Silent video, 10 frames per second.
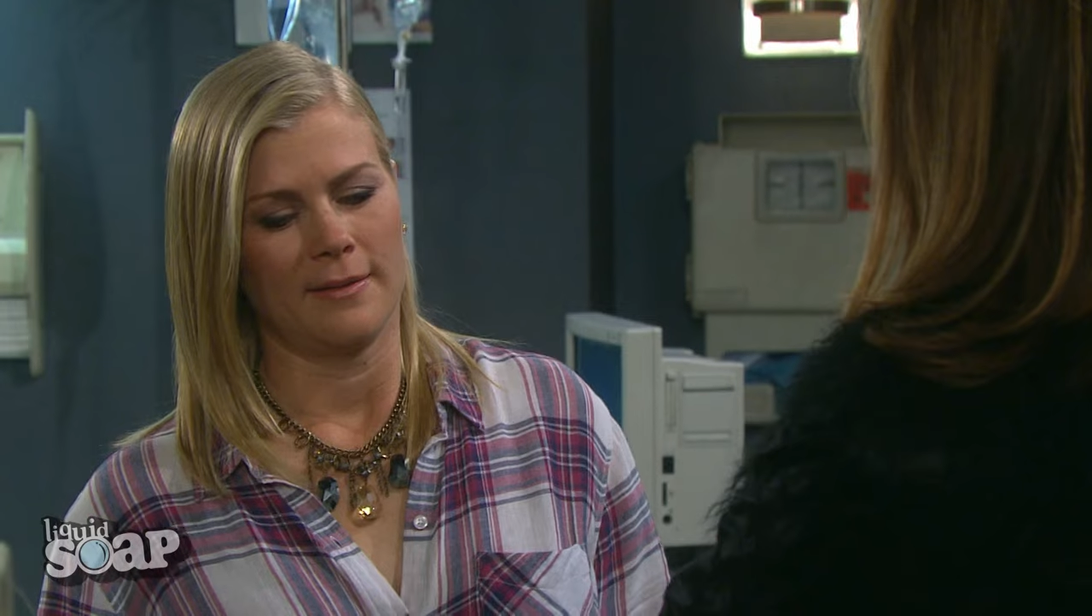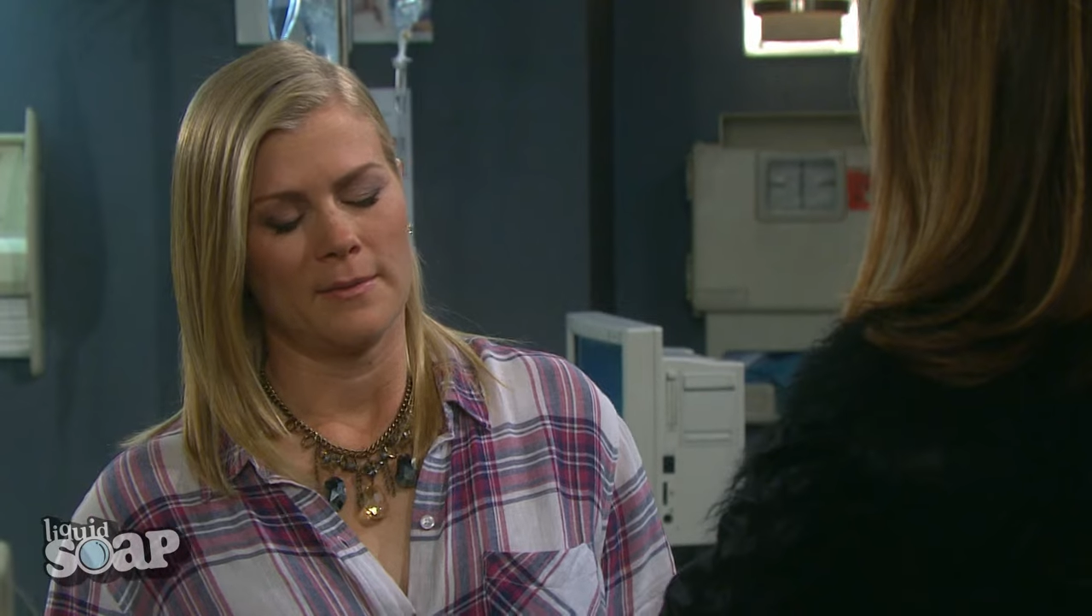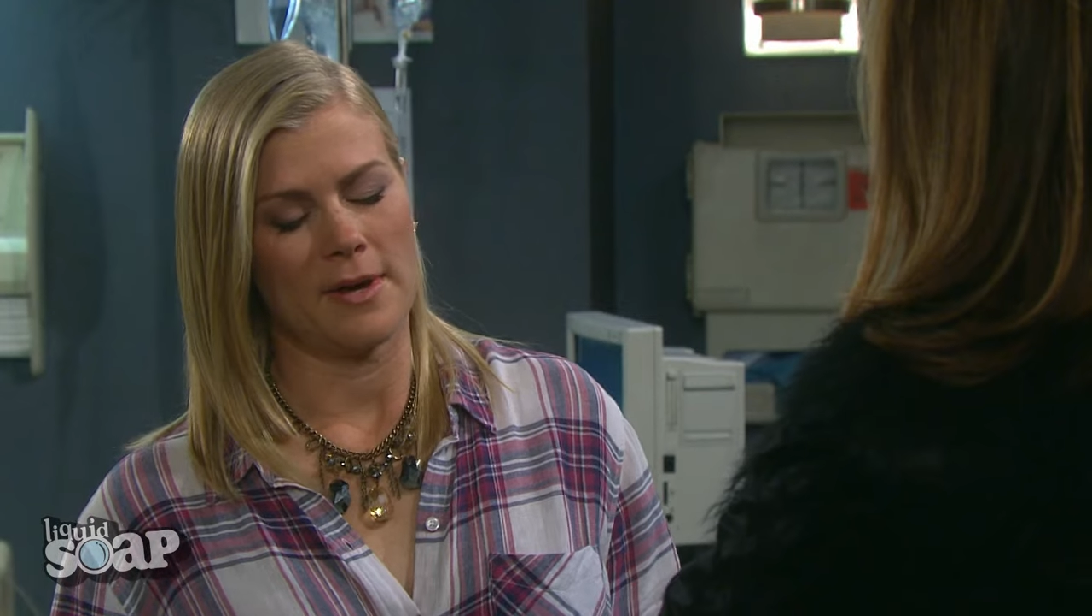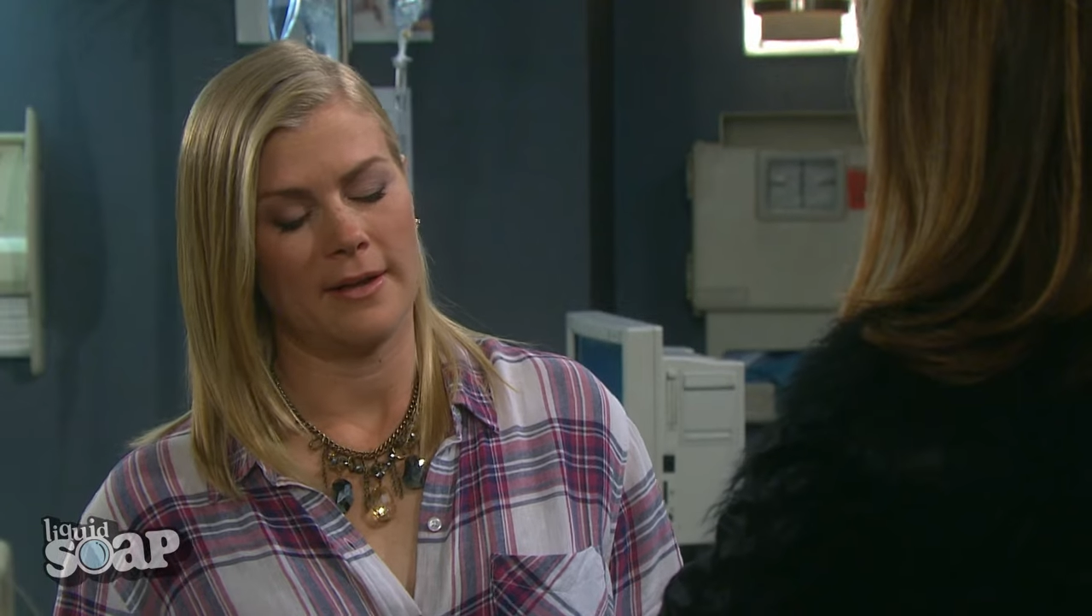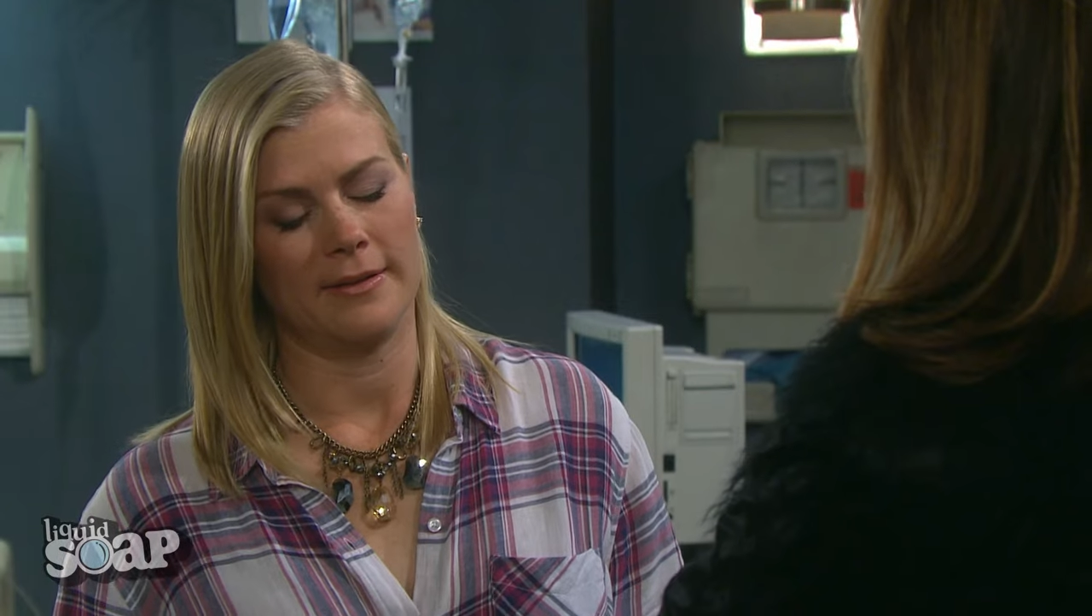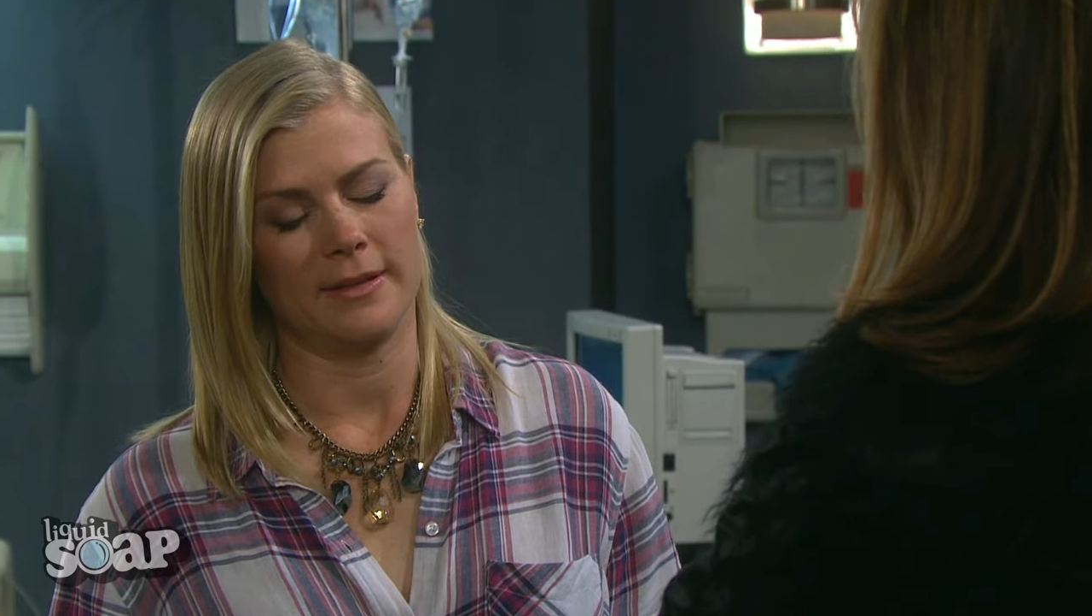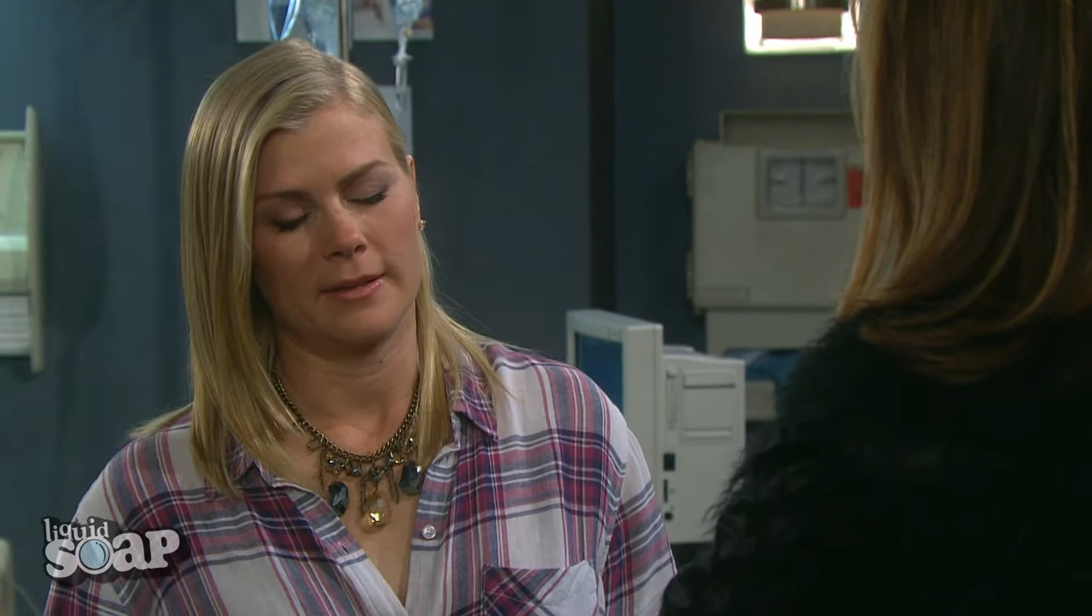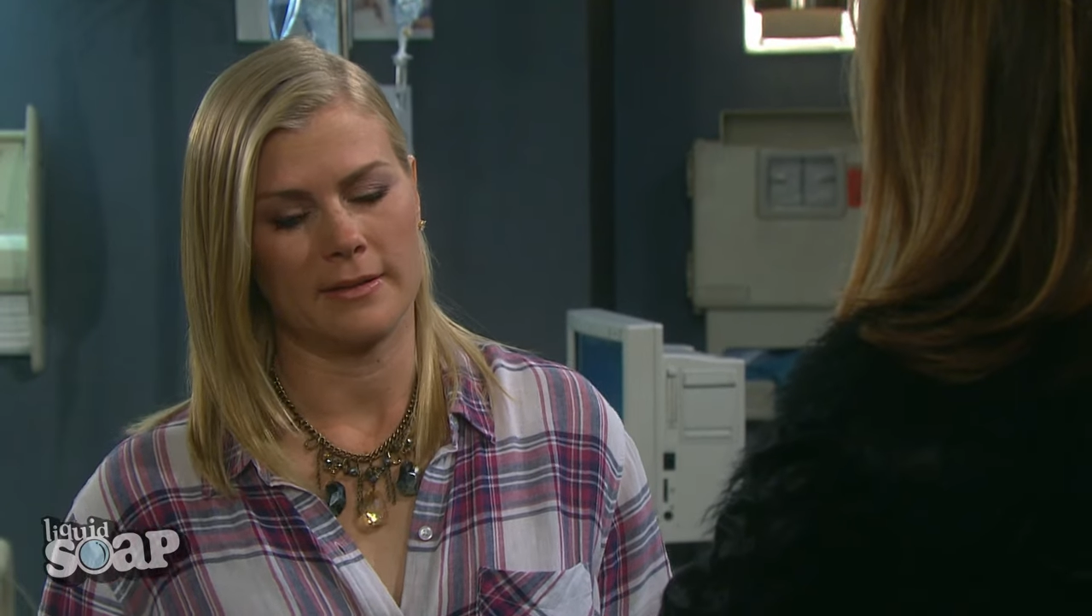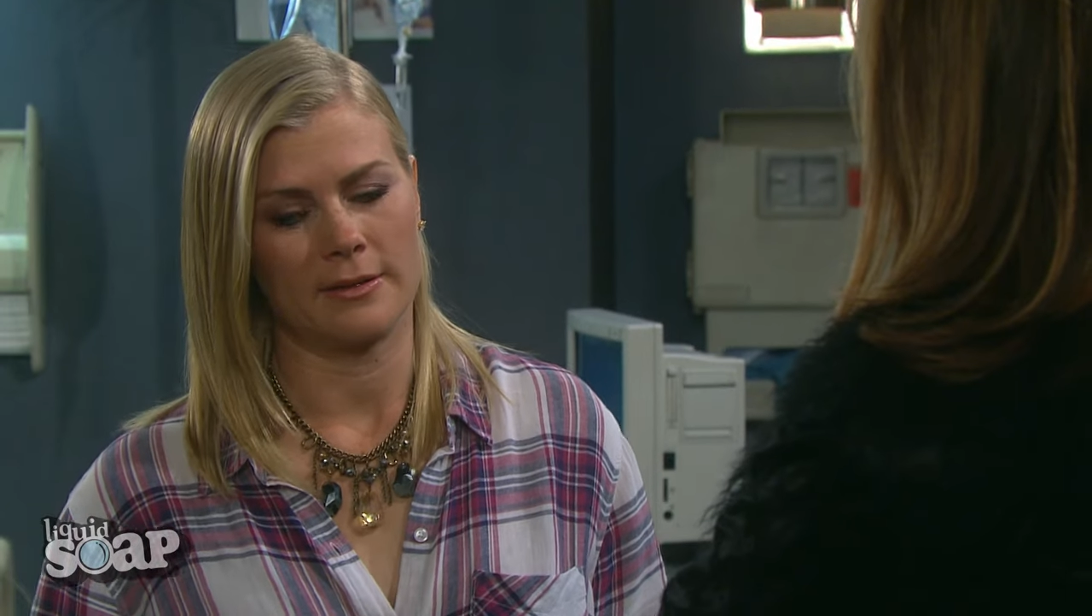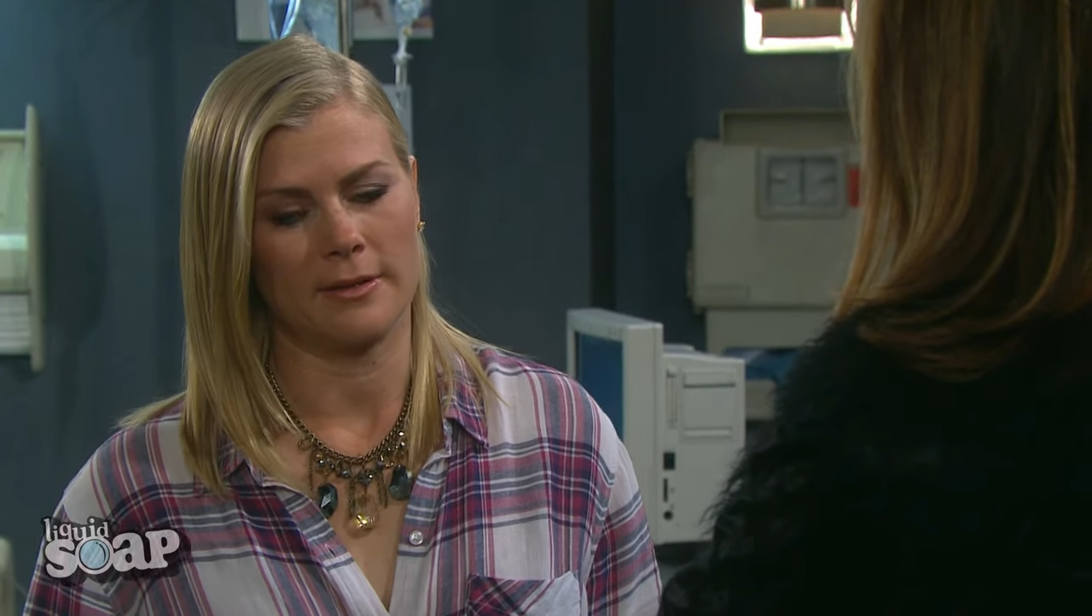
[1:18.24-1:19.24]
Well, I
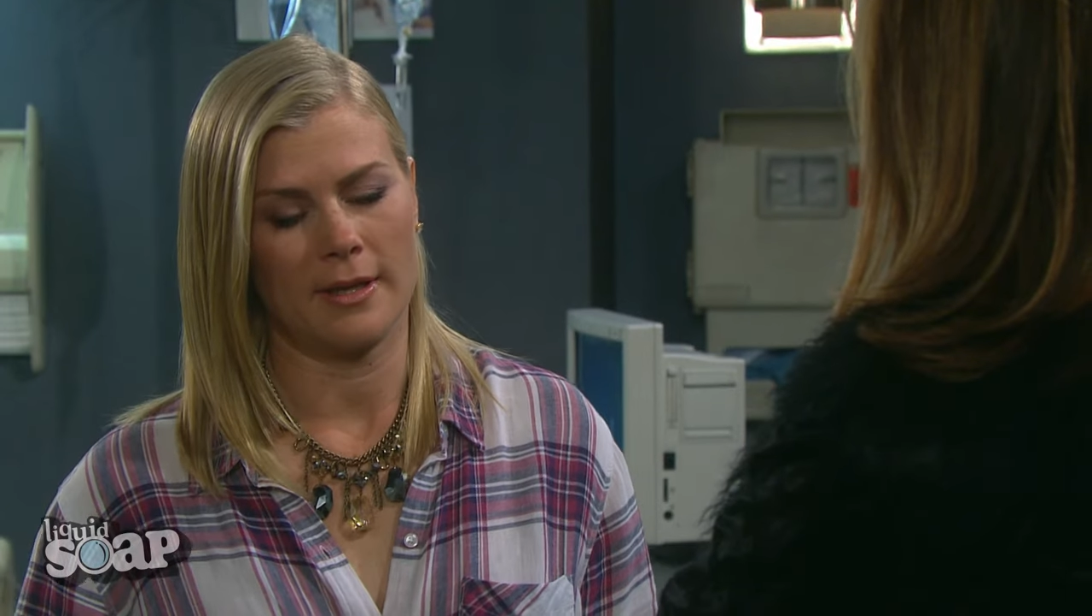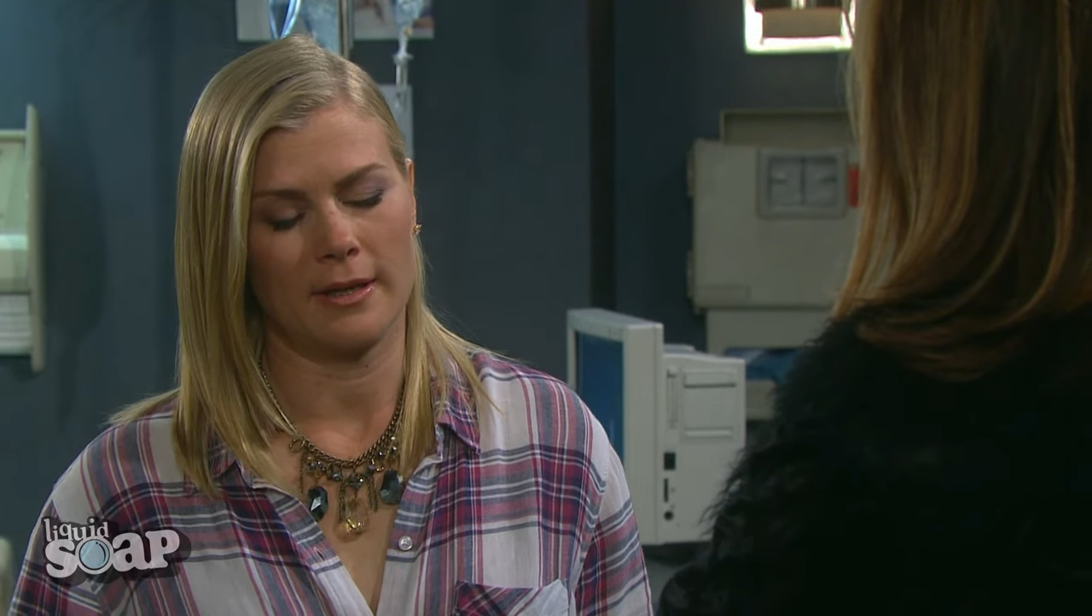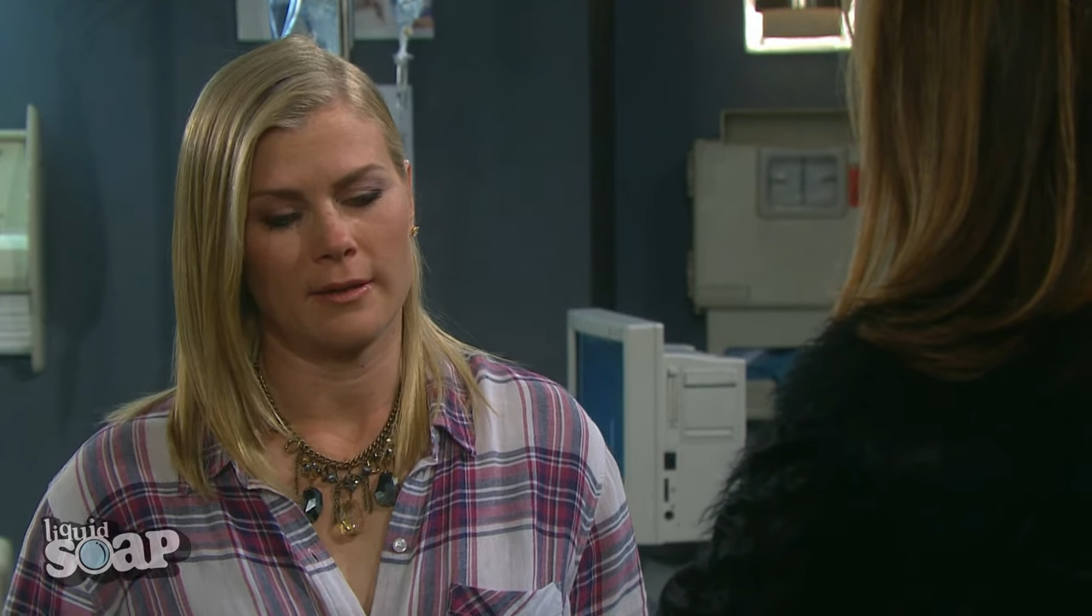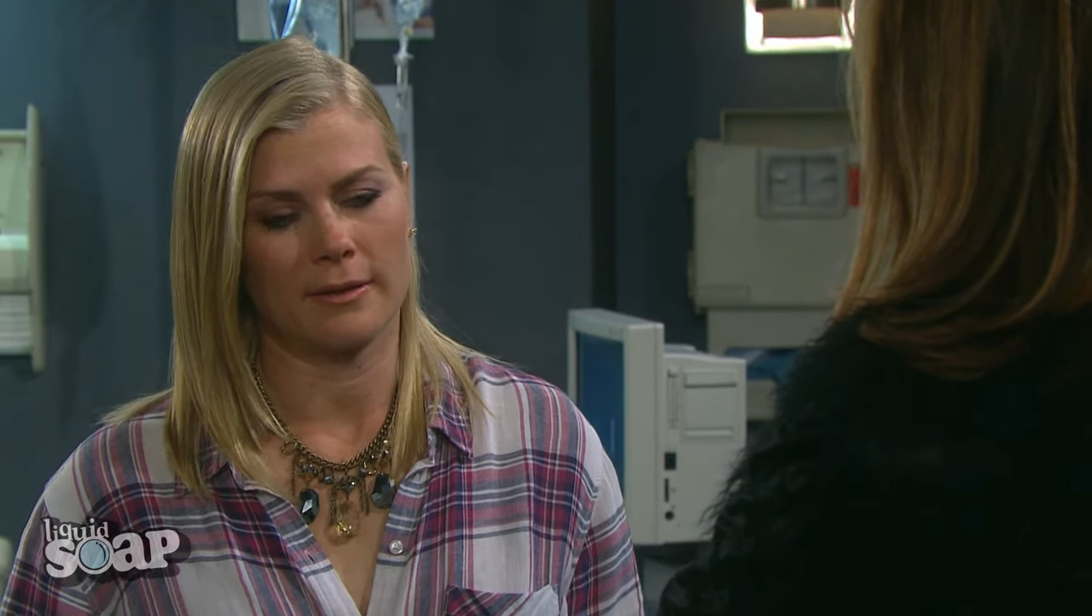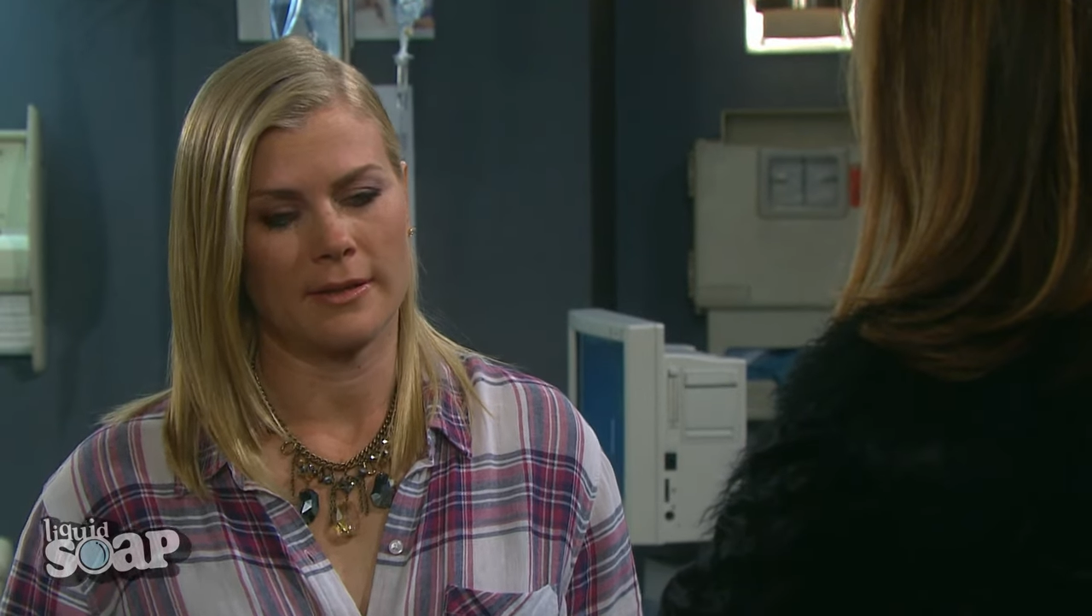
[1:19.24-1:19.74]
guess I should thank her